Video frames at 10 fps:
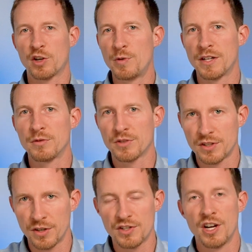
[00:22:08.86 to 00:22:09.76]
a quick Google
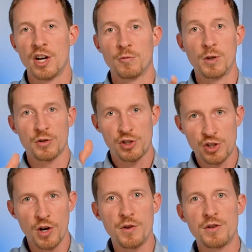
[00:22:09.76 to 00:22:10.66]
search will
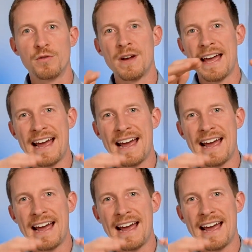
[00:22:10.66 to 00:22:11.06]
show you